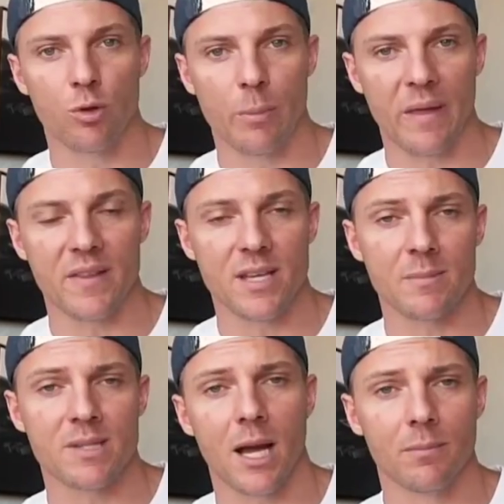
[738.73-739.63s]
them at the same
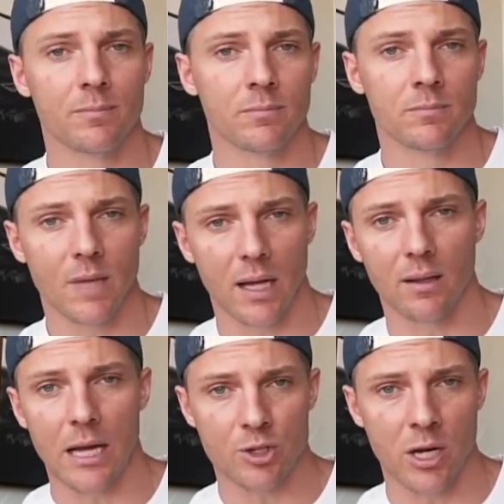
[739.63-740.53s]
time.
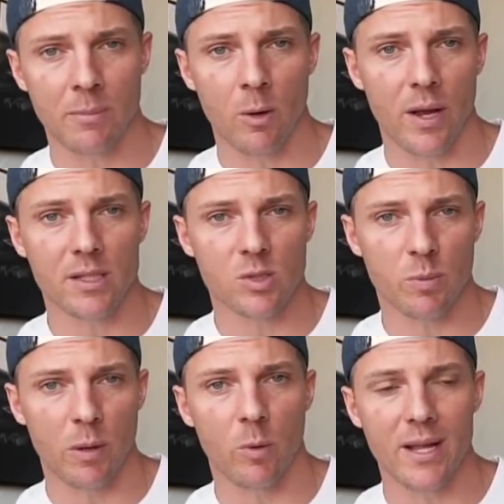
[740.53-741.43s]
I train my weights with
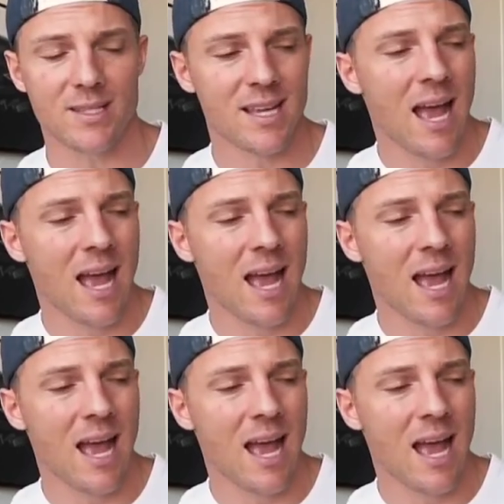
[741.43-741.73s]
my weights.